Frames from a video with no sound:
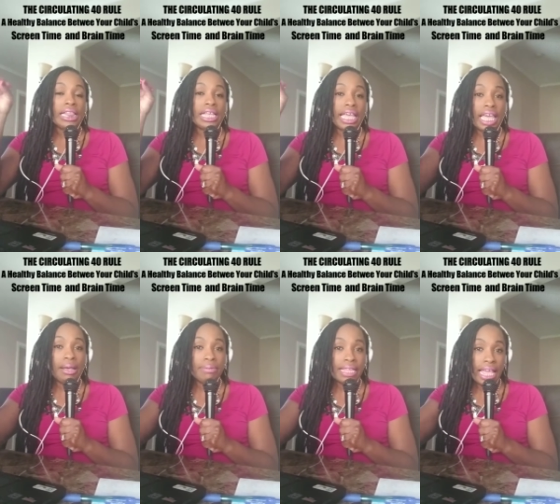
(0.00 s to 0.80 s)
the
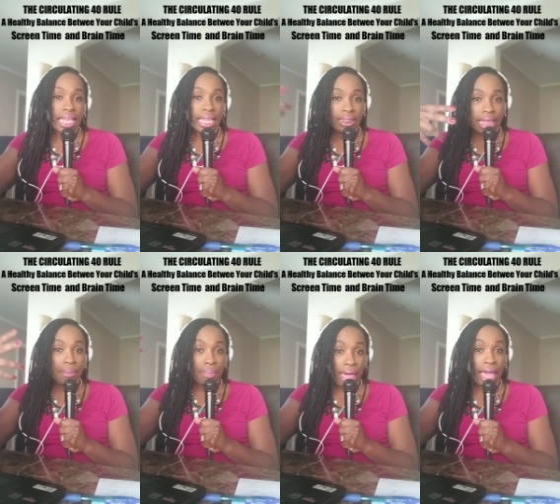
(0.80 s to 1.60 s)
games,
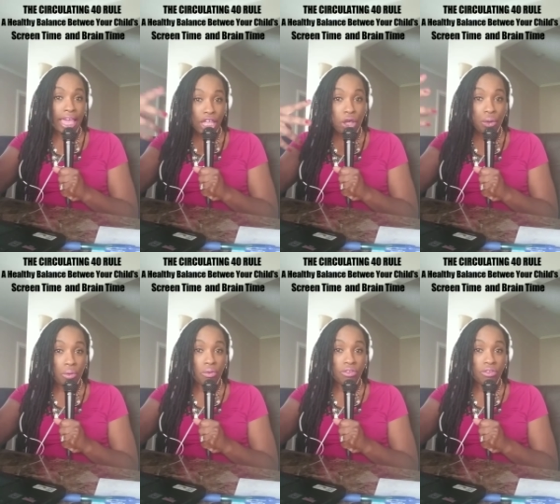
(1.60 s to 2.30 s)
they pay you.